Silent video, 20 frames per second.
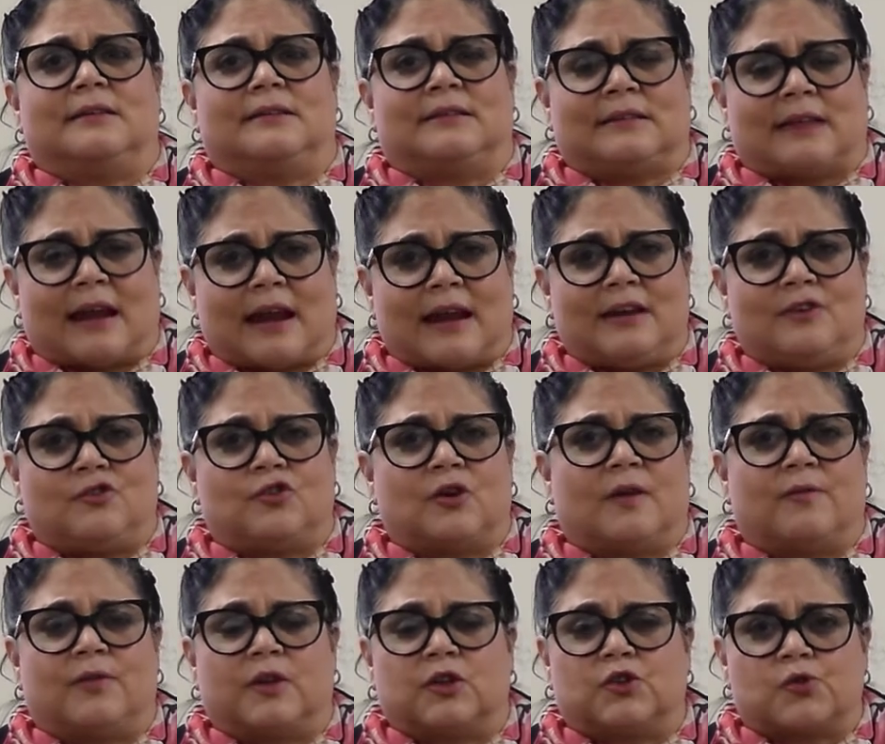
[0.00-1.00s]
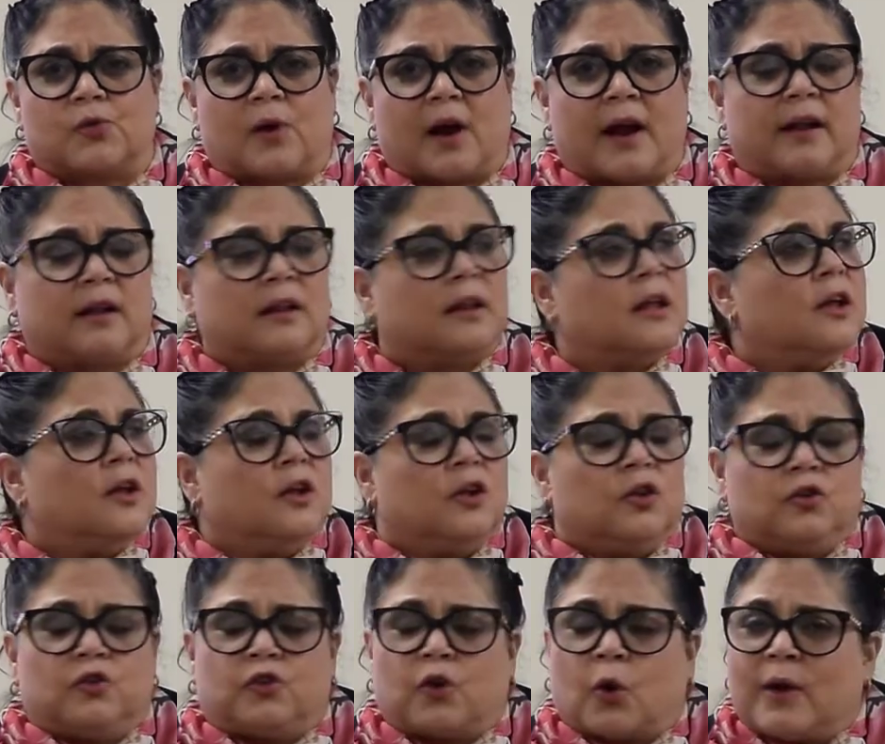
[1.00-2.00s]
stage of the trial,
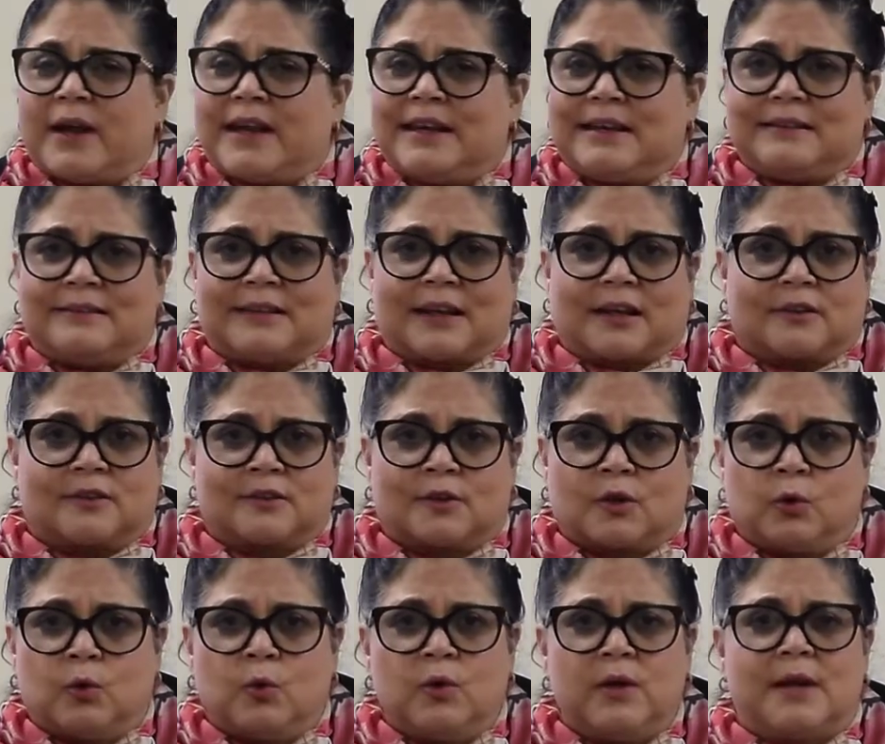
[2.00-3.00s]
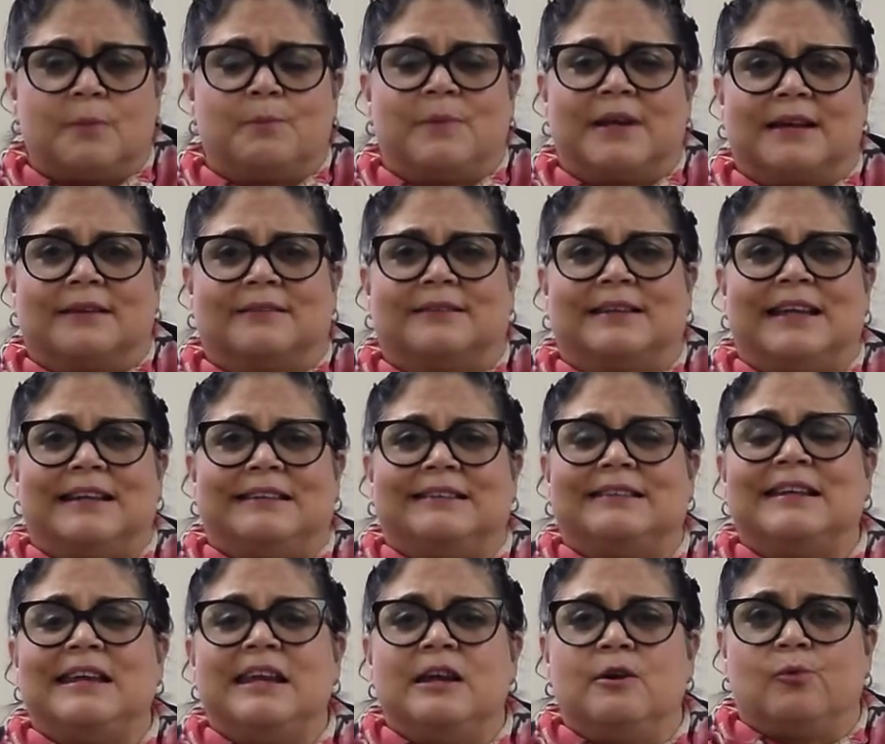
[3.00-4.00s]
so it is excluded because
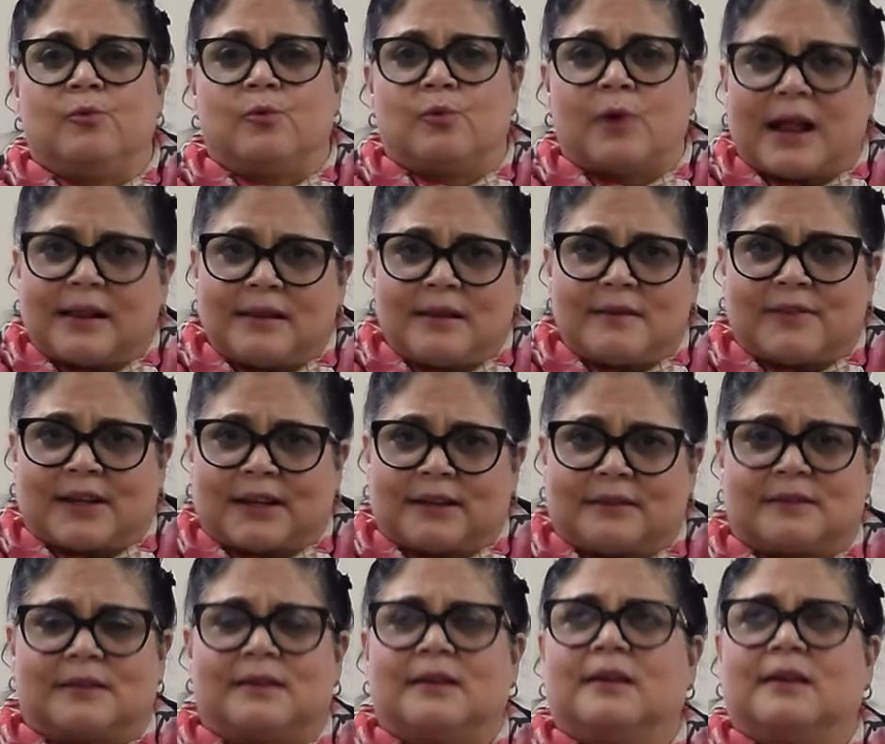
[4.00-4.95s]
it's irrelevant.